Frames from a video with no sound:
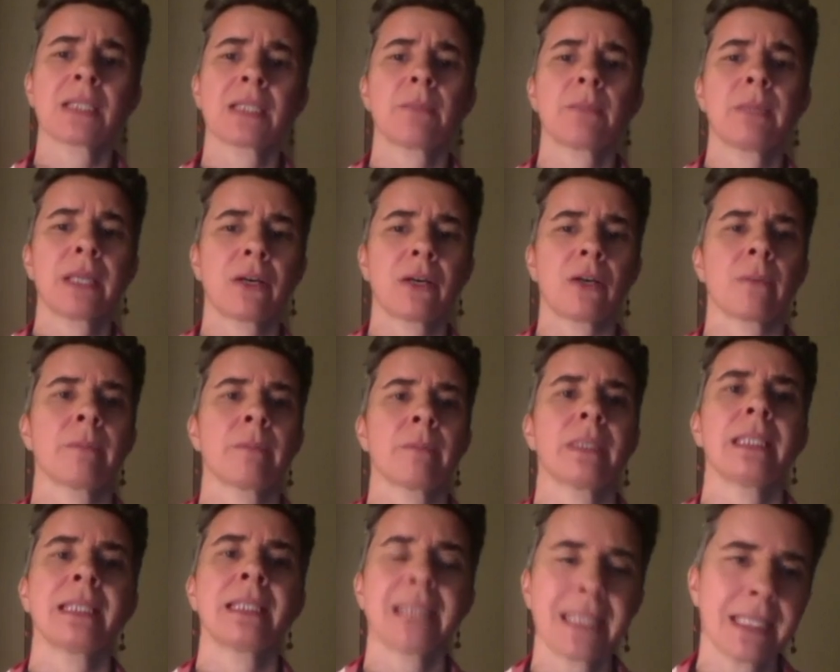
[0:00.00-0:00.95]
become
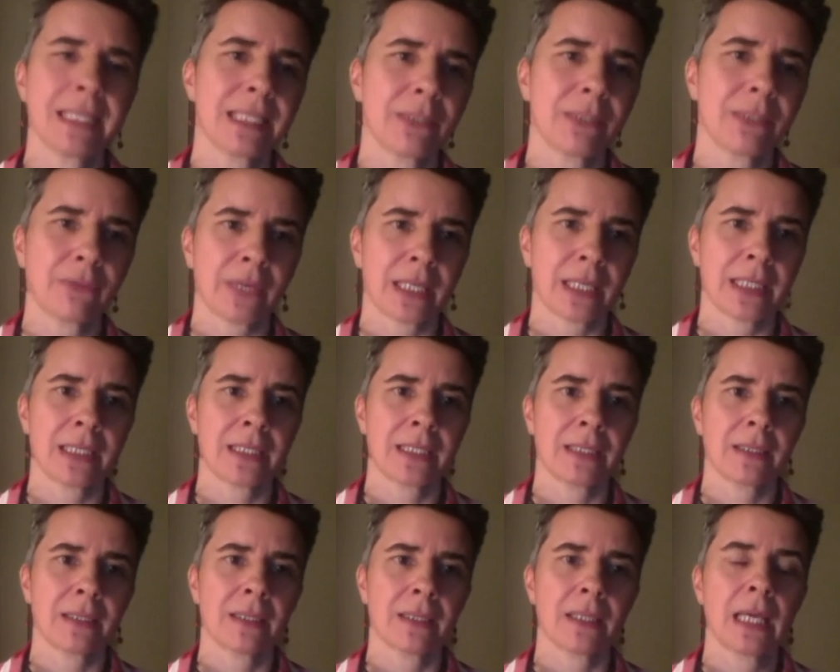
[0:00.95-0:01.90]
intensified.
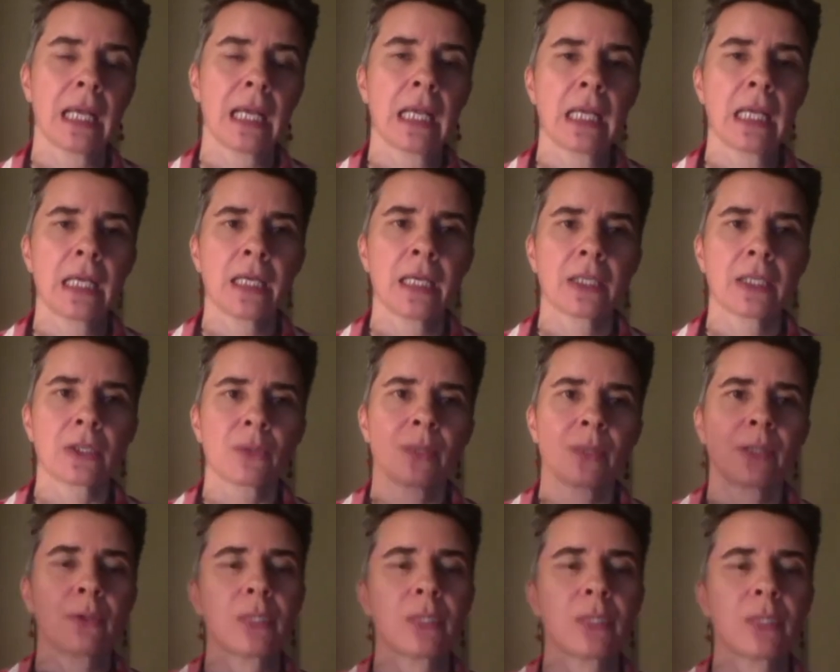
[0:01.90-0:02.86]
So
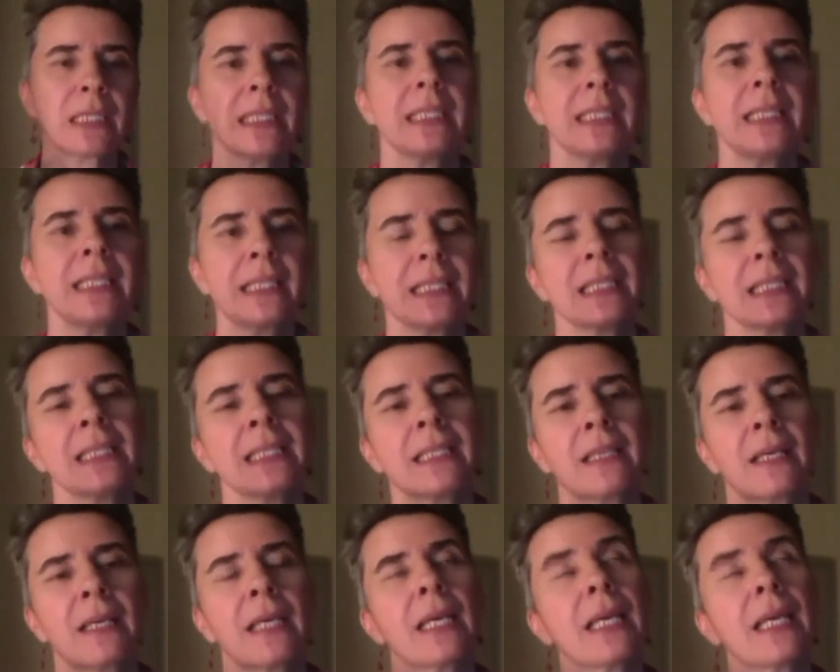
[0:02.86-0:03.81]
when you see this
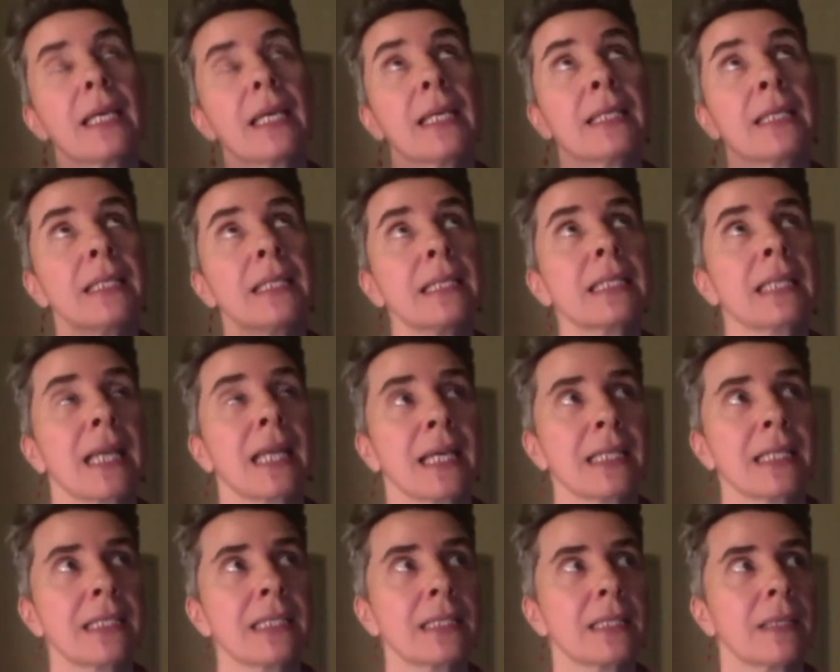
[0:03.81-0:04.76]
in, in this
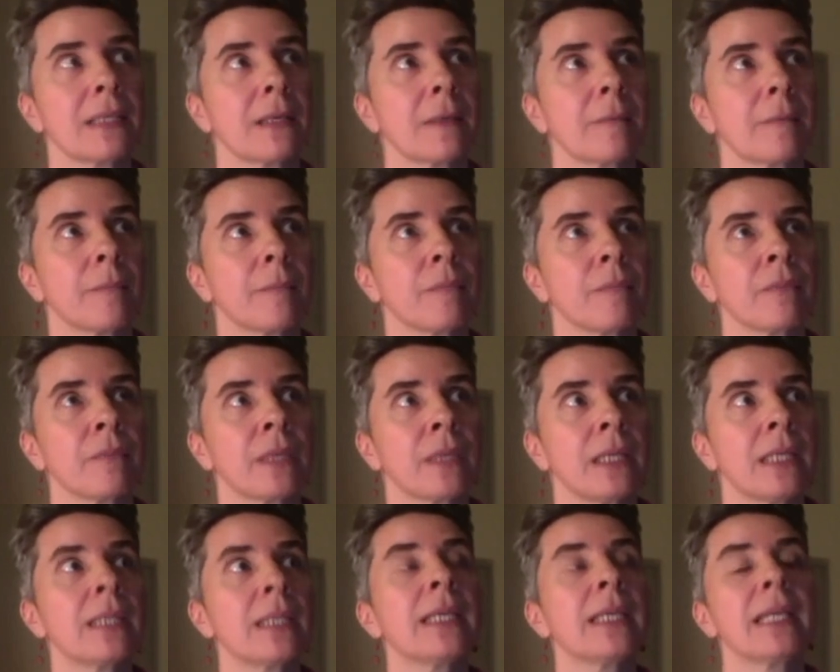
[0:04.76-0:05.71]
light,
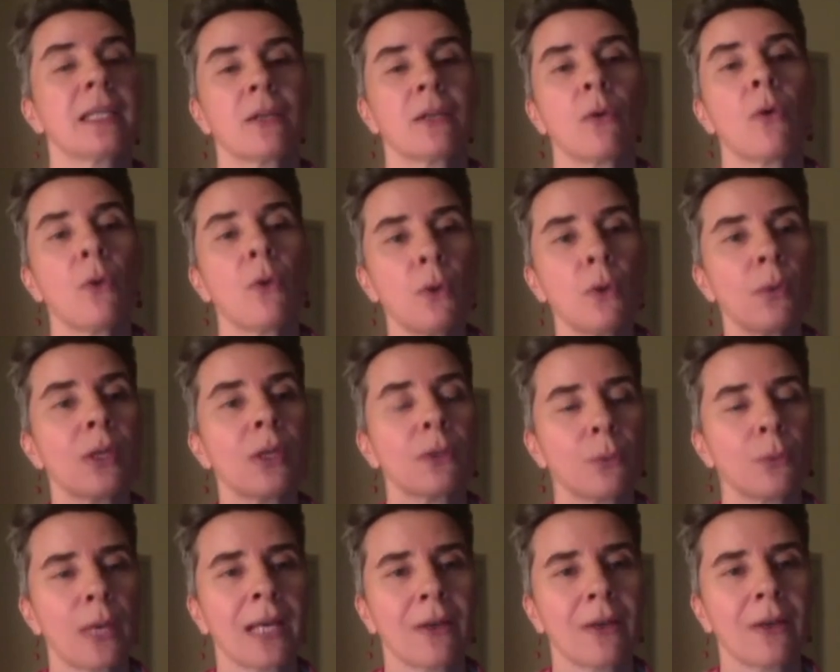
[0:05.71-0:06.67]
then all what
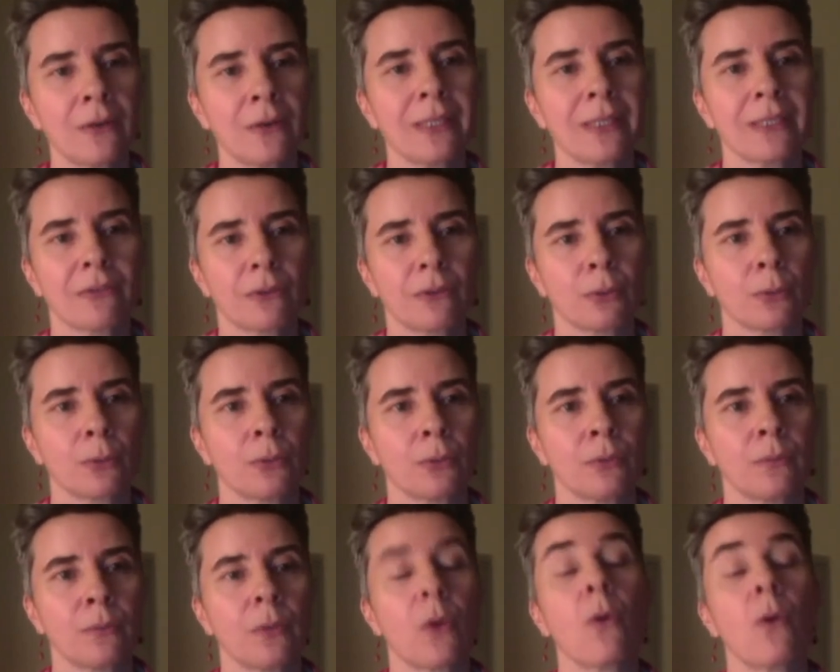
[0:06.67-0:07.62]
we are going through,
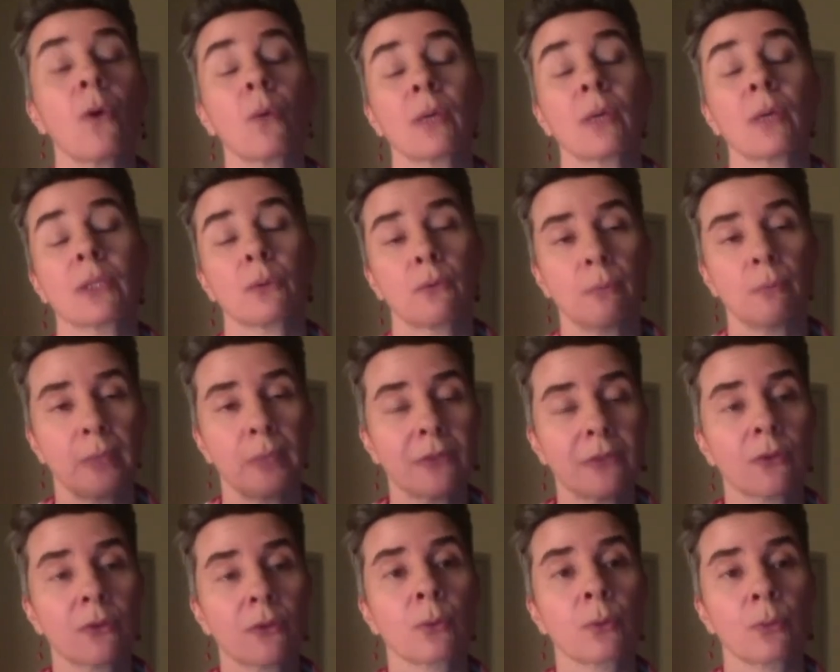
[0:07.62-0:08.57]
all what we've
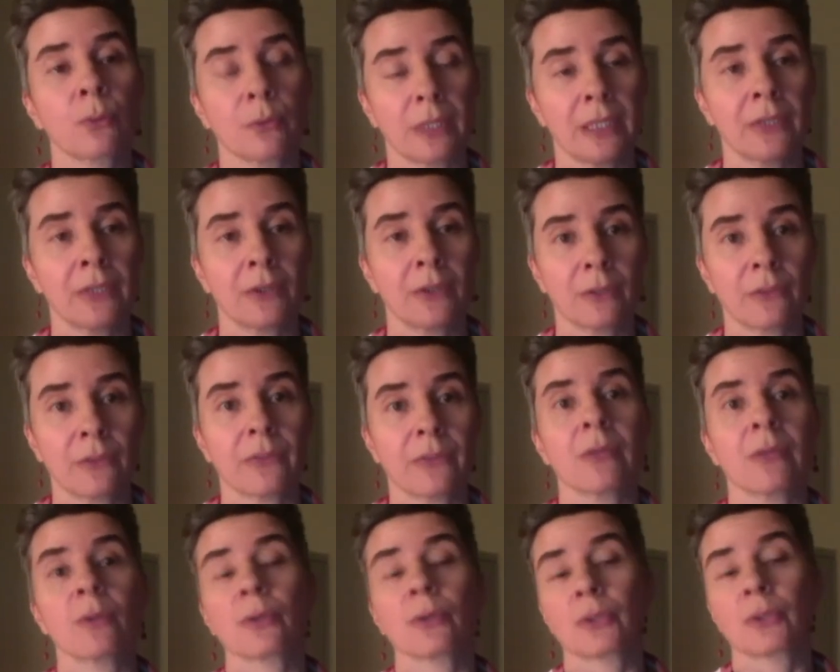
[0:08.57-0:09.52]
been through in
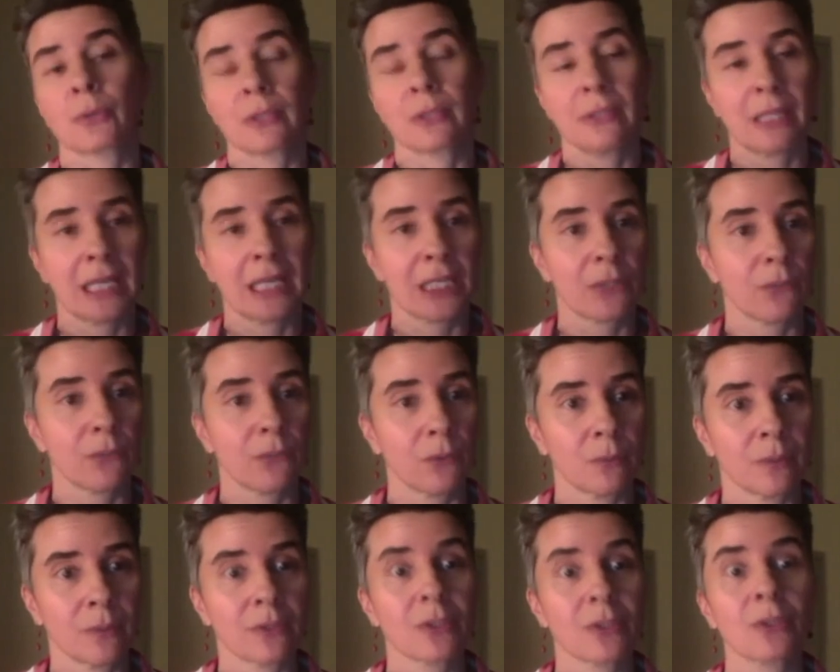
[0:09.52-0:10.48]
Auroville, also in the last few
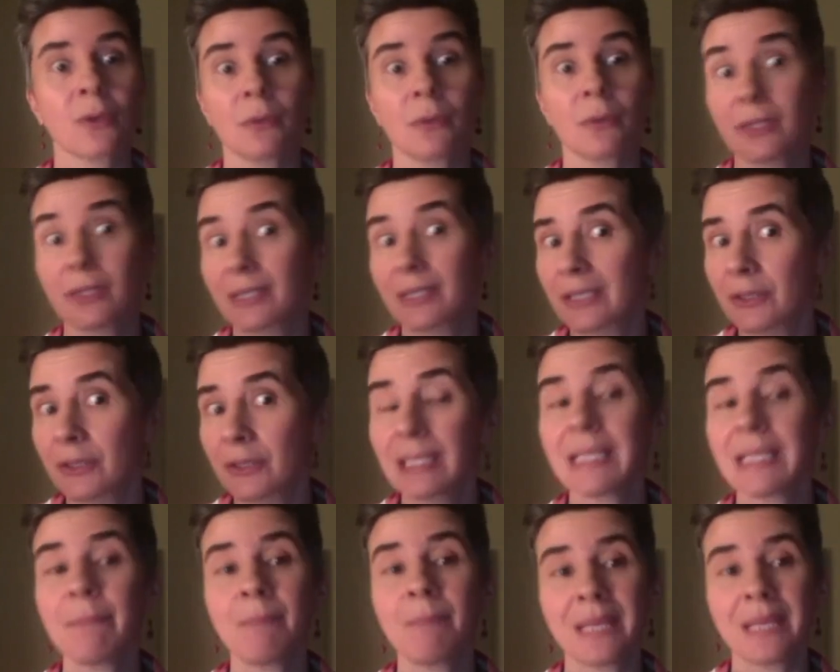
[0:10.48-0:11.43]
months,
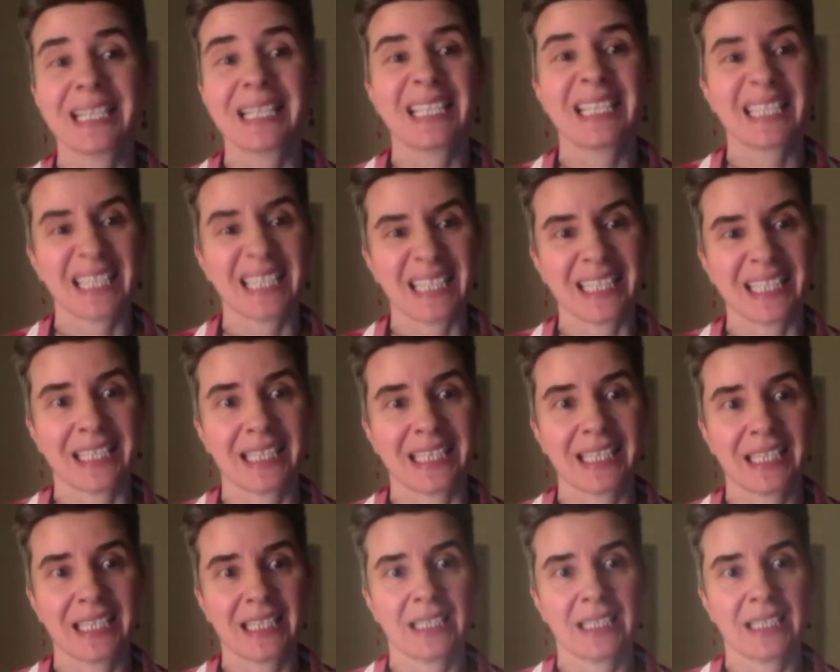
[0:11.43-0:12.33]
suddenly makes sense.